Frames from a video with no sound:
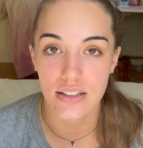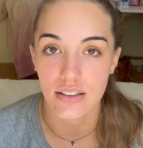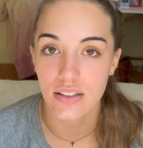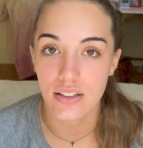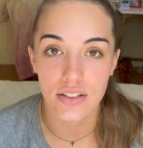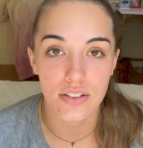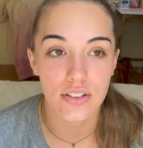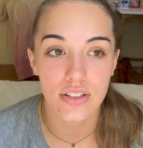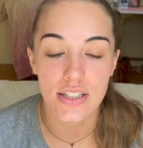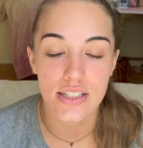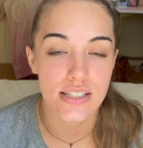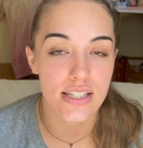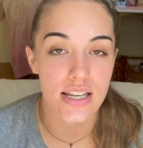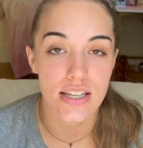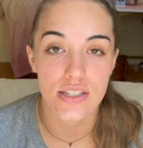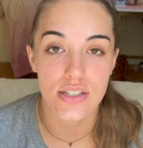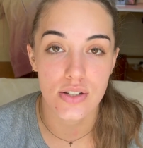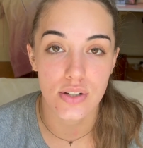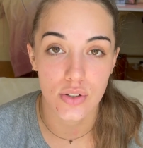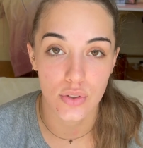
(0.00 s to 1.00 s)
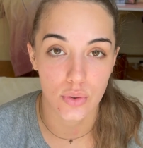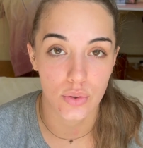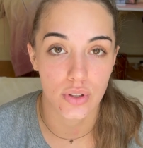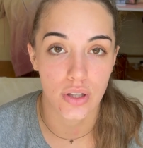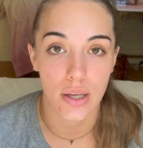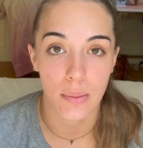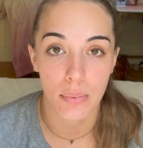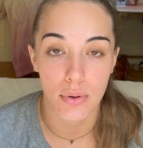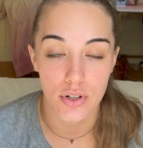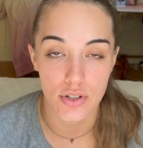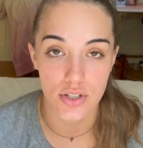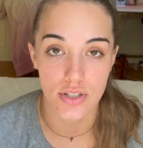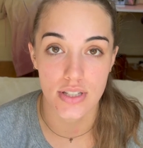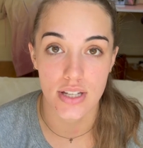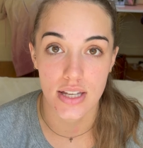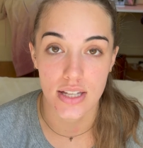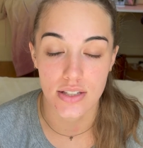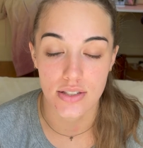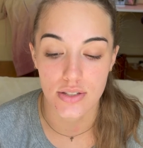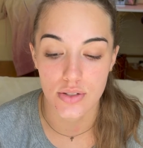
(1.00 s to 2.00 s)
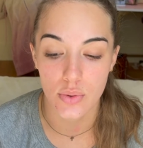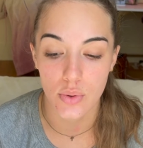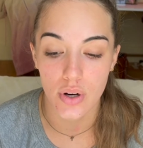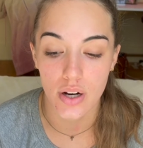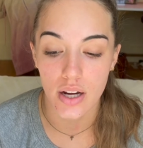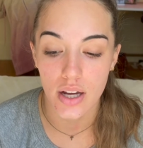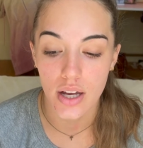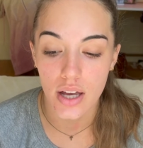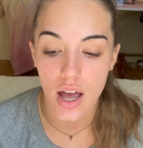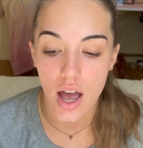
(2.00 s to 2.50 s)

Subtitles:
literally says you can only purchase it in store.